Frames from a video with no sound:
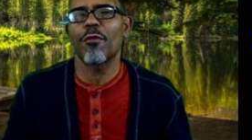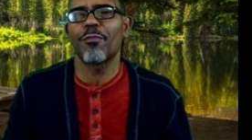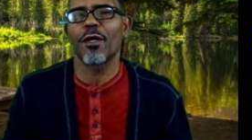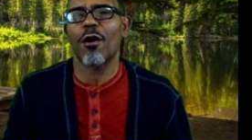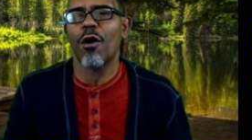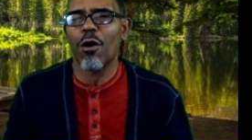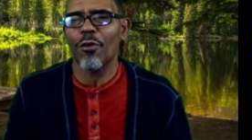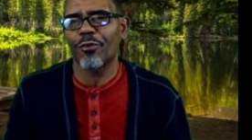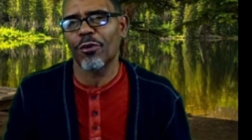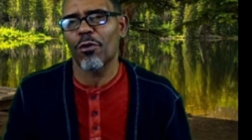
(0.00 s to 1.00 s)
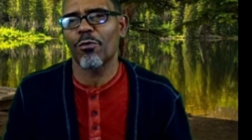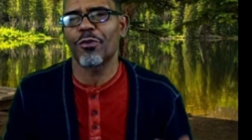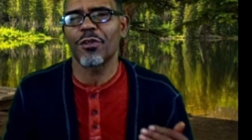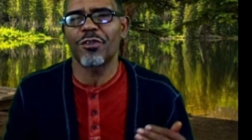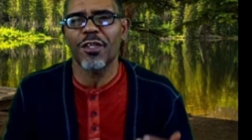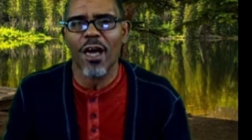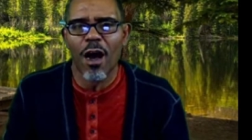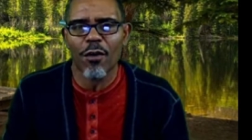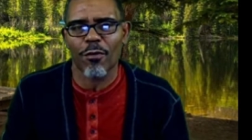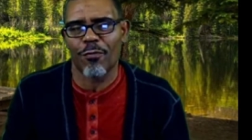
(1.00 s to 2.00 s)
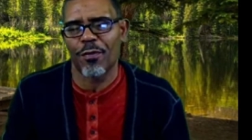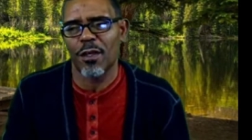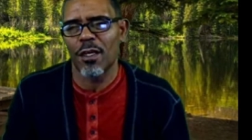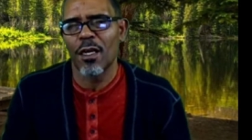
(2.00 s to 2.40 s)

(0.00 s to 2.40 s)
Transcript: but also the geography